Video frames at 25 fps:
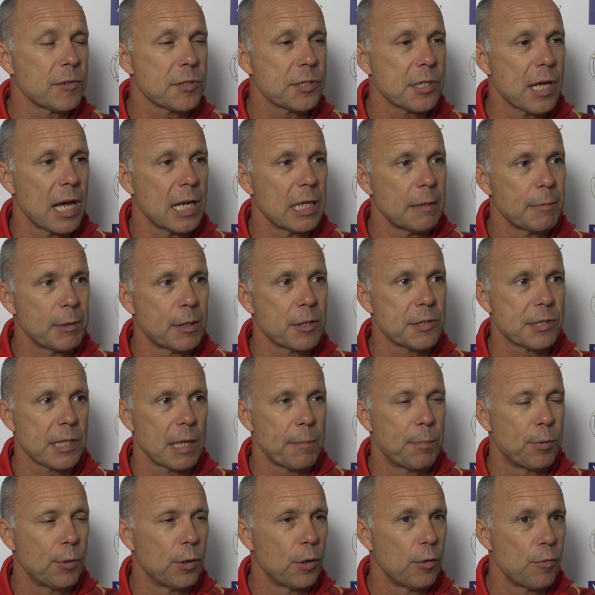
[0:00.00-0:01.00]
Saturday because they
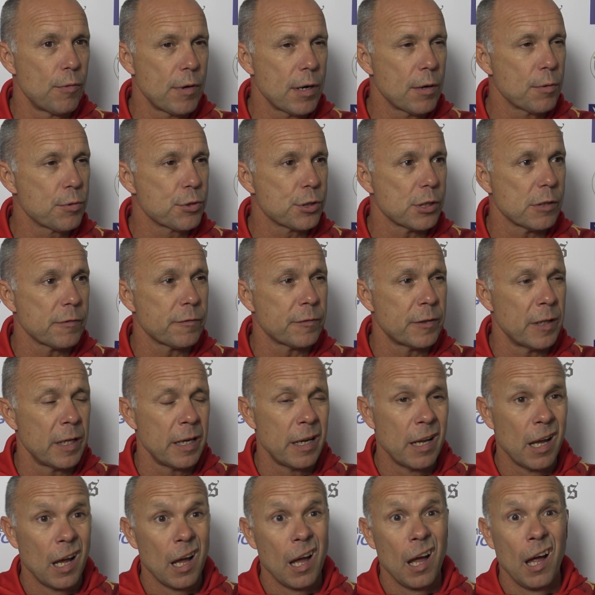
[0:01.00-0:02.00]
put a real shift in.